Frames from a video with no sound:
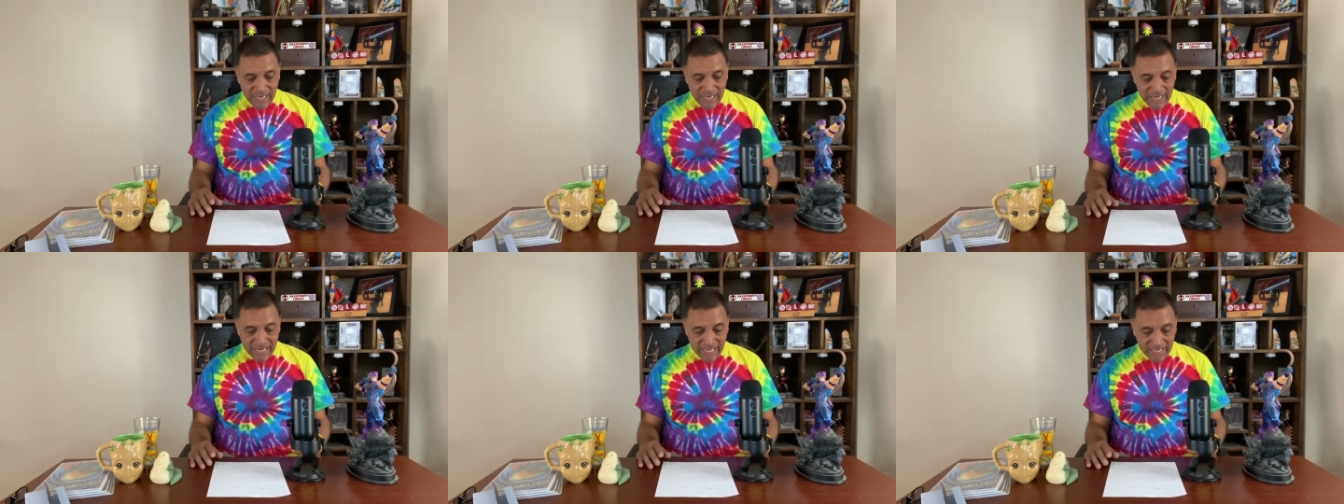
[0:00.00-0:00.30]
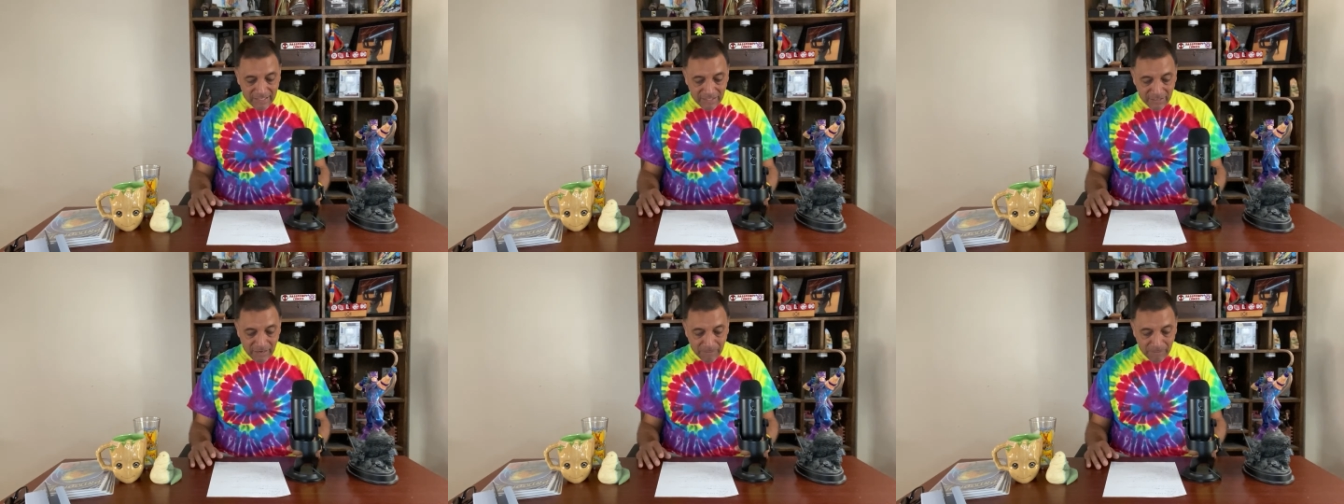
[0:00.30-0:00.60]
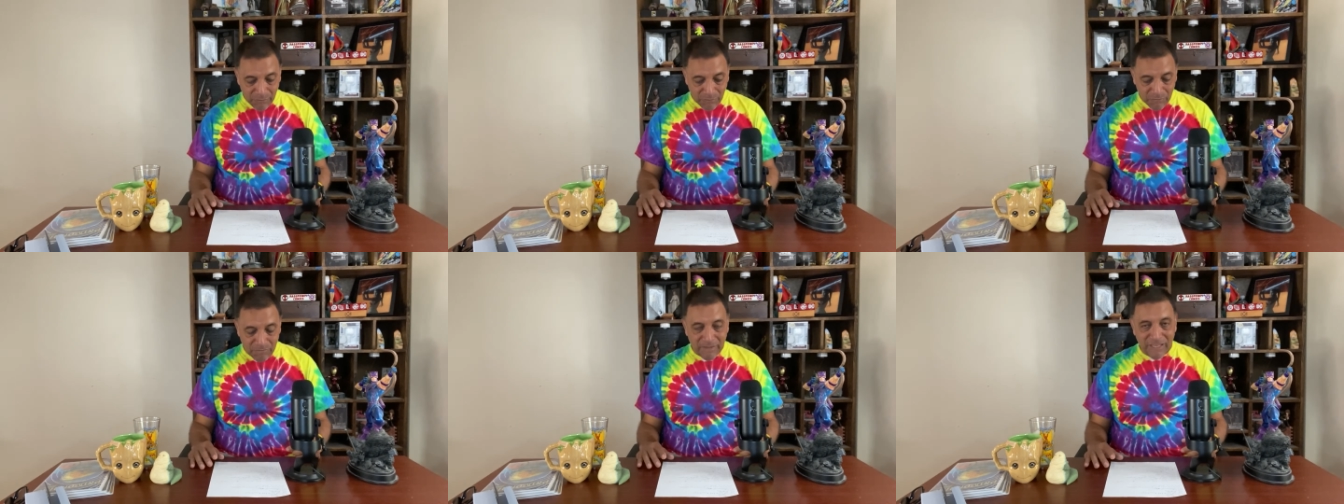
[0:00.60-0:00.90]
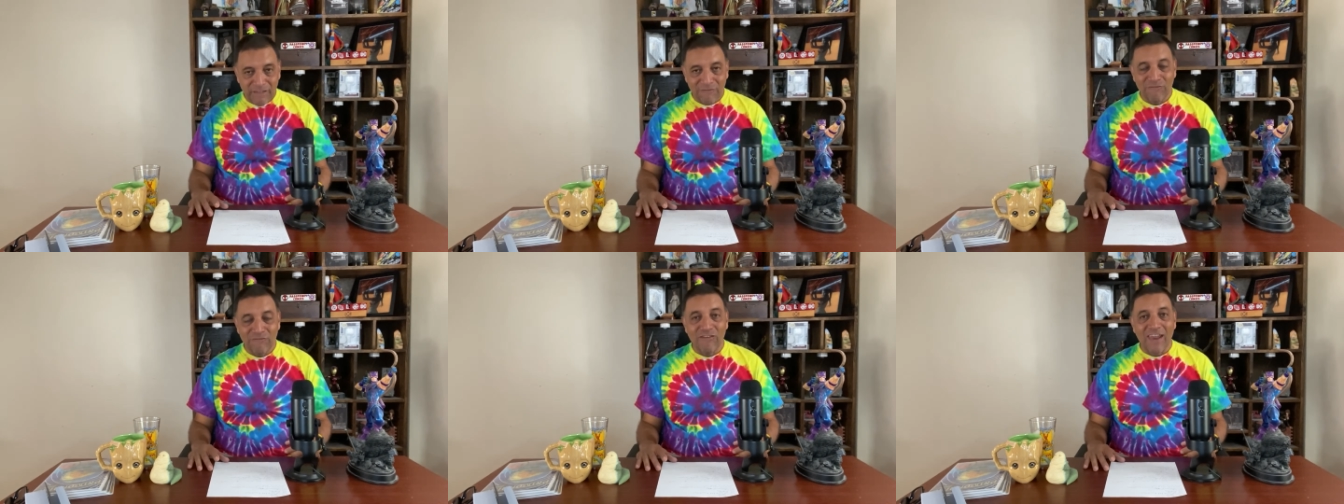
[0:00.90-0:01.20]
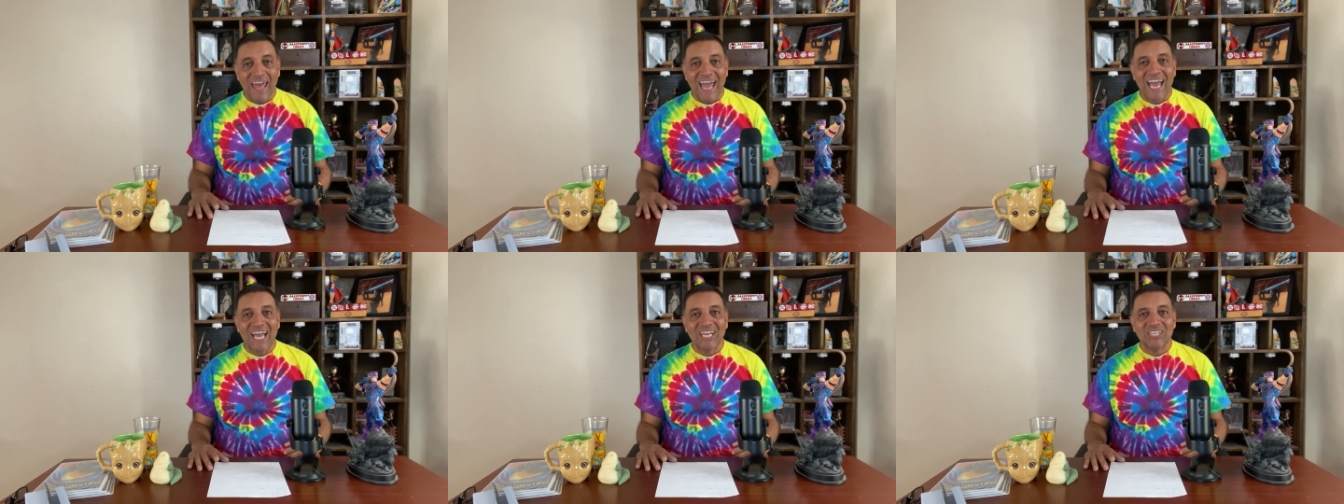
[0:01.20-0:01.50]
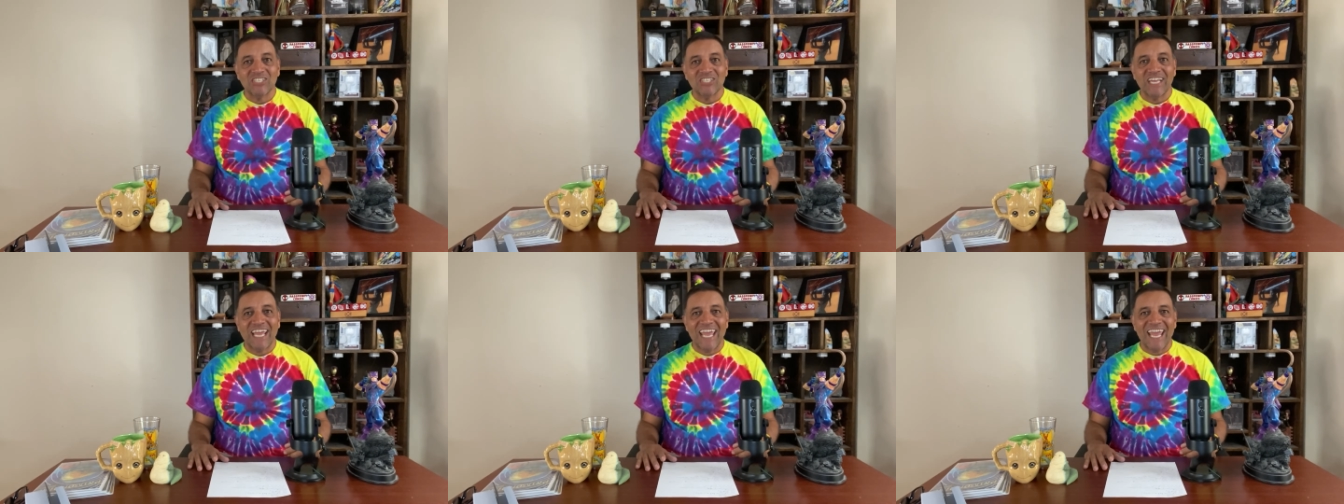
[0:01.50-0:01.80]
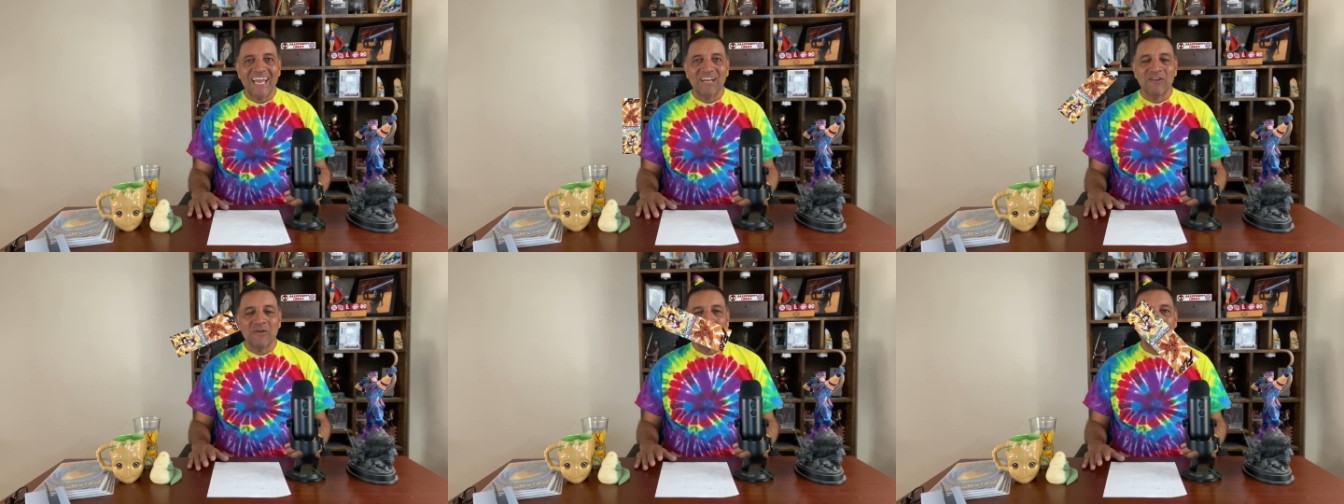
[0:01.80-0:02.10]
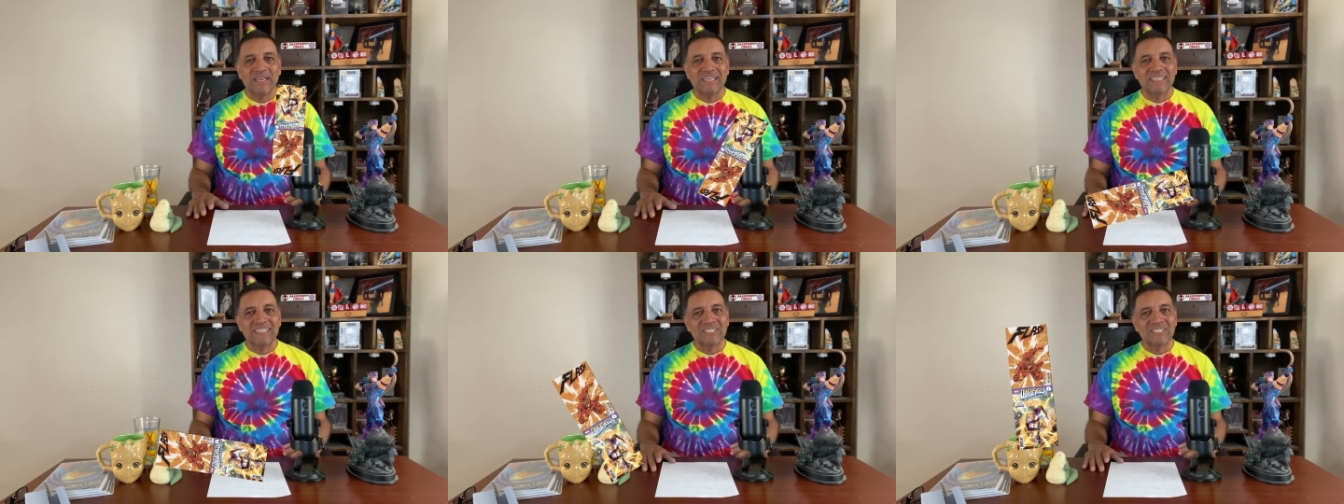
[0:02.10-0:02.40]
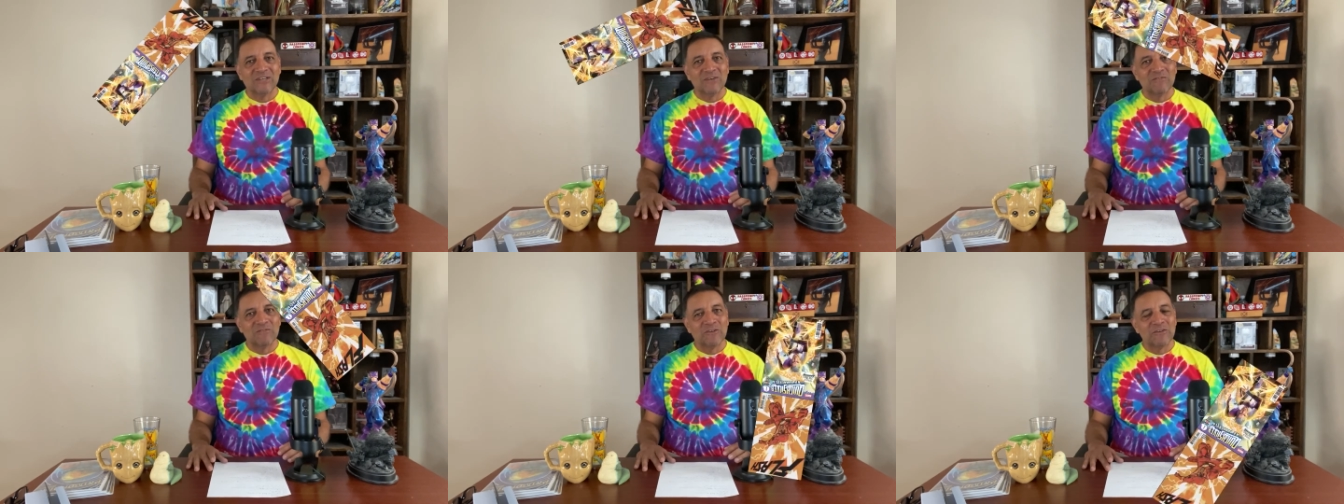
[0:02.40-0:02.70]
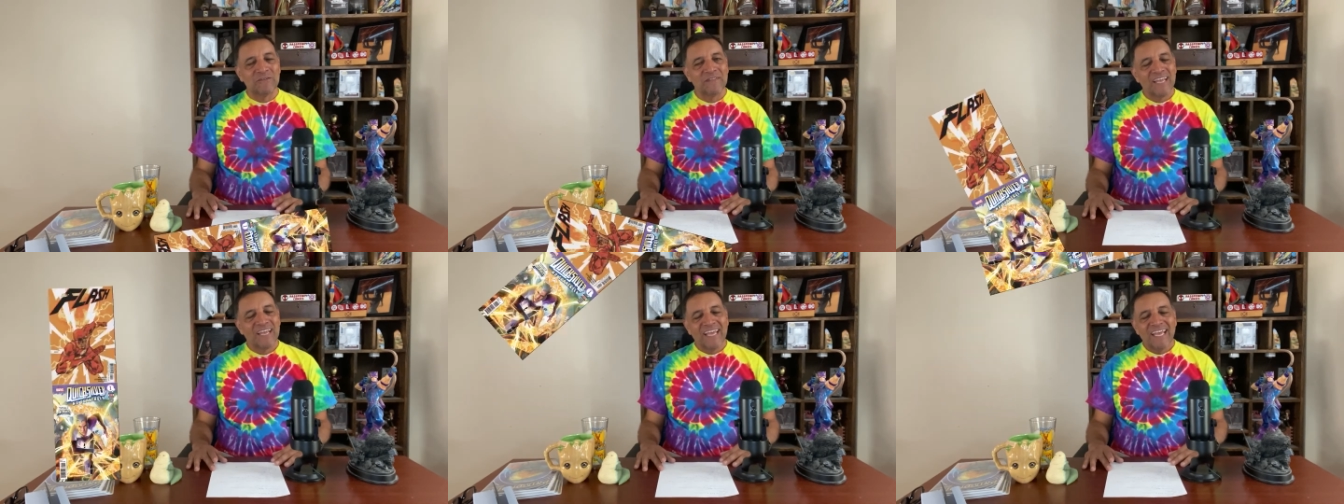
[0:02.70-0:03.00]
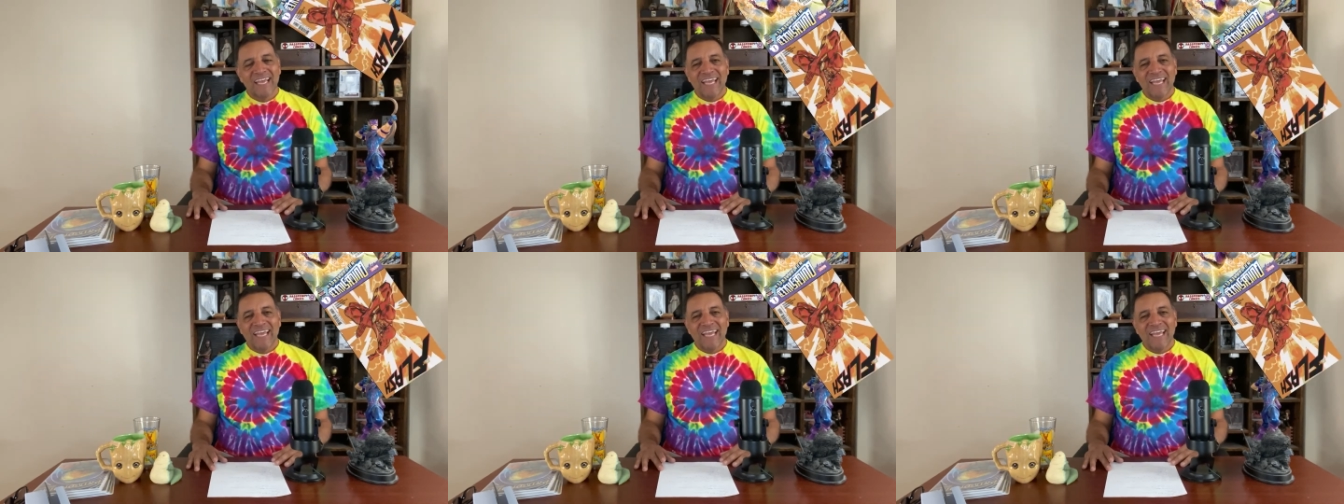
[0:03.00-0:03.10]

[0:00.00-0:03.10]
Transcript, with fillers: Next up would be Flash and Quicksilver.